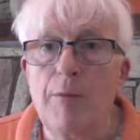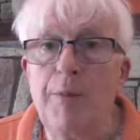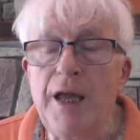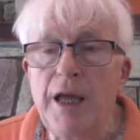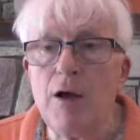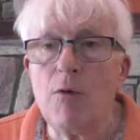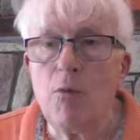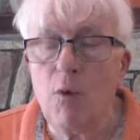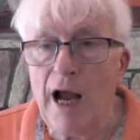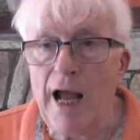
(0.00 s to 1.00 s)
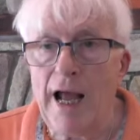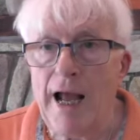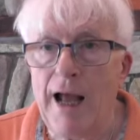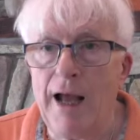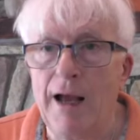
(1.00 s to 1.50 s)
be
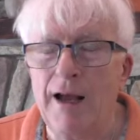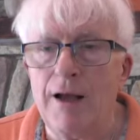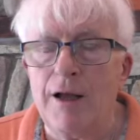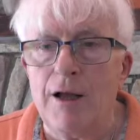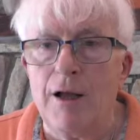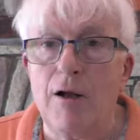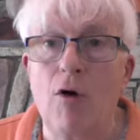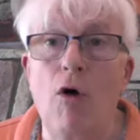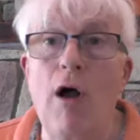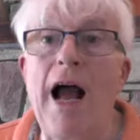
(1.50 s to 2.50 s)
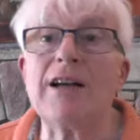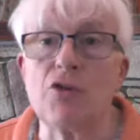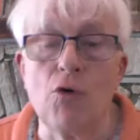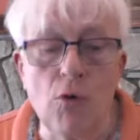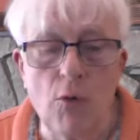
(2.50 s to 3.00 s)
aware, as
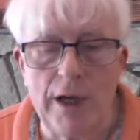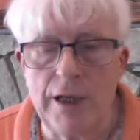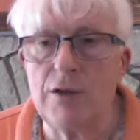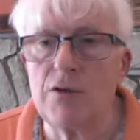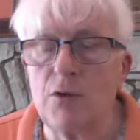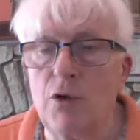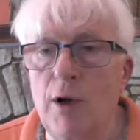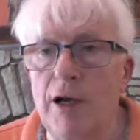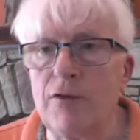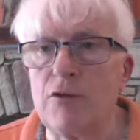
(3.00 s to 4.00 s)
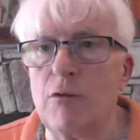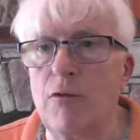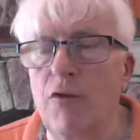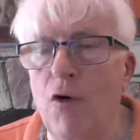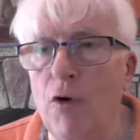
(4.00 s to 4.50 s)
always, you have to
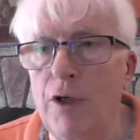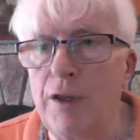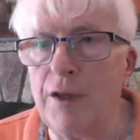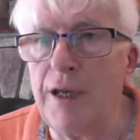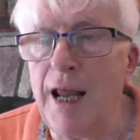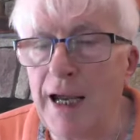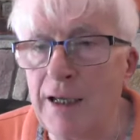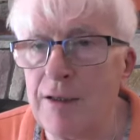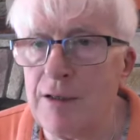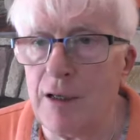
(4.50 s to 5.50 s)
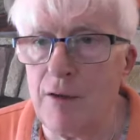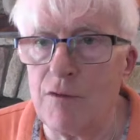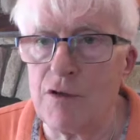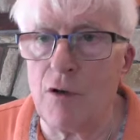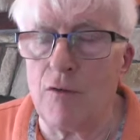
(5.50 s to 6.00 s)
avoid the
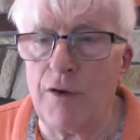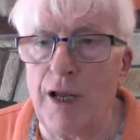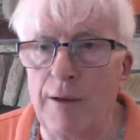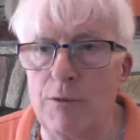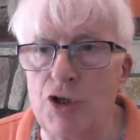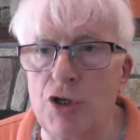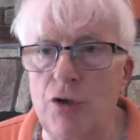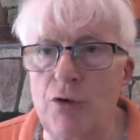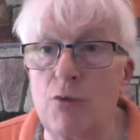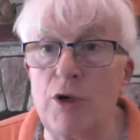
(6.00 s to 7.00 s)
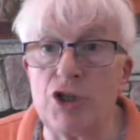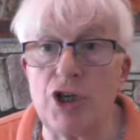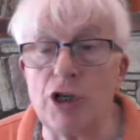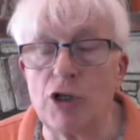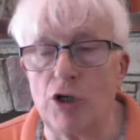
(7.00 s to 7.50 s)
negatives of Neptune, which
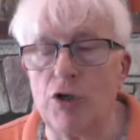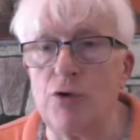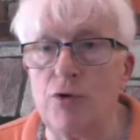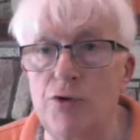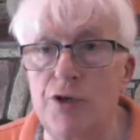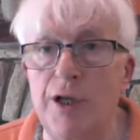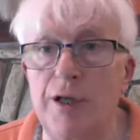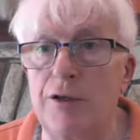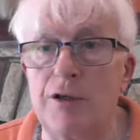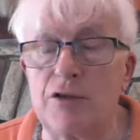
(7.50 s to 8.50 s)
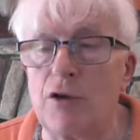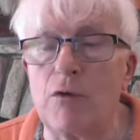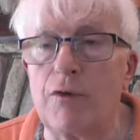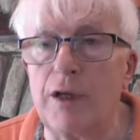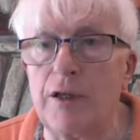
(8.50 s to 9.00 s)
include it
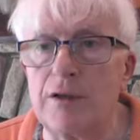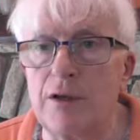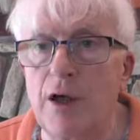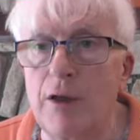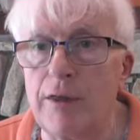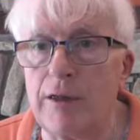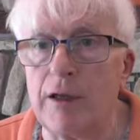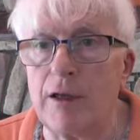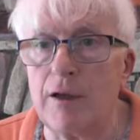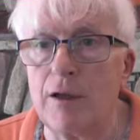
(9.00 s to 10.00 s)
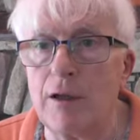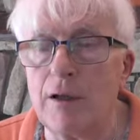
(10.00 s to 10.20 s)
dissolving into nothing,